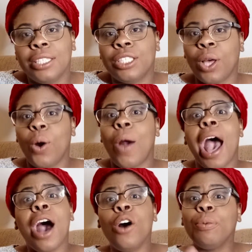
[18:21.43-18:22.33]
So
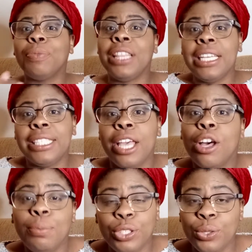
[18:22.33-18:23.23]
I hope this
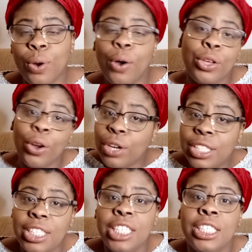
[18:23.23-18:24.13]
helps you on your
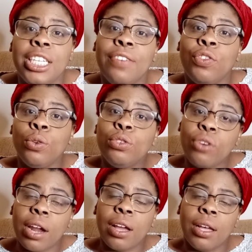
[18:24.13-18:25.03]
decision. If you
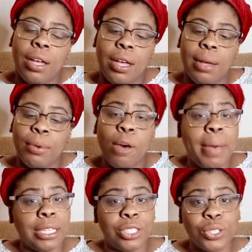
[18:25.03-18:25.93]
trying to go
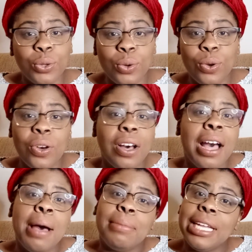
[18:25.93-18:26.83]
back to
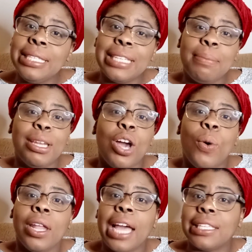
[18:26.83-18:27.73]
school, please let me
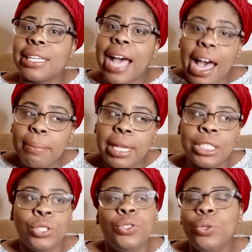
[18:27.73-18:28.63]
know in like the
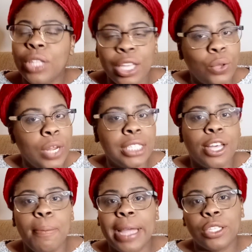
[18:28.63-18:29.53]
comments. Do you think you need
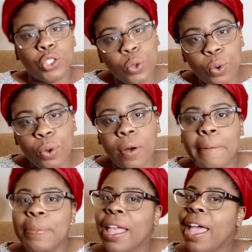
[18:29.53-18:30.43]
to go back to
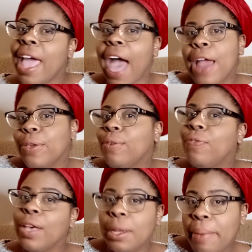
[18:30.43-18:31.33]
school? How do you
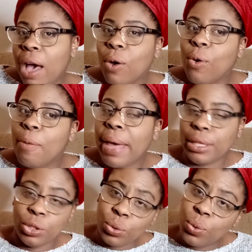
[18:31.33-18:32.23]
feel about going
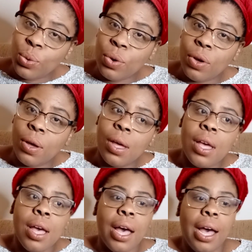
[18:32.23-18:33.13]
back to school?
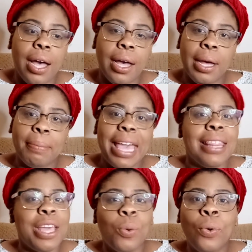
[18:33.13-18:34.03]

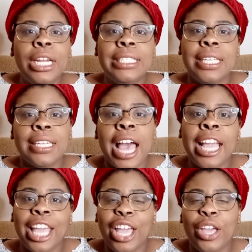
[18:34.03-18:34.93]
And then what is it
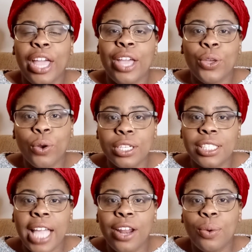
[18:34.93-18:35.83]
like in your
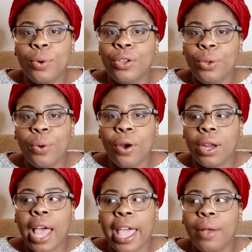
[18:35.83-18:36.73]
state of where you
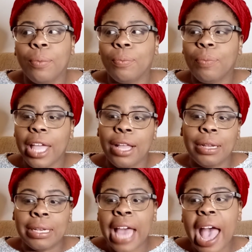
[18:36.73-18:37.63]
are? Like
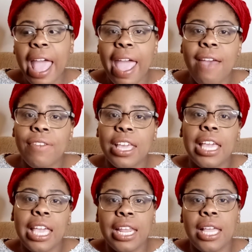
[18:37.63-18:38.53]
not
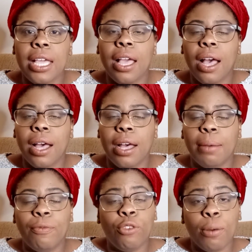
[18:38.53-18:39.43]
having any
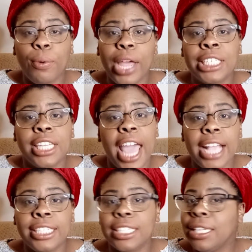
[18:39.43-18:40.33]
formal
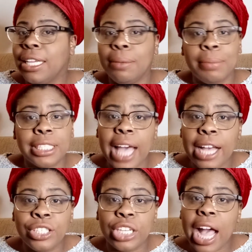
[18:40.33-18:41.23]
education
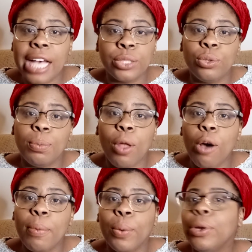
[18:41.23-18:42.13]
besides your high school diploma.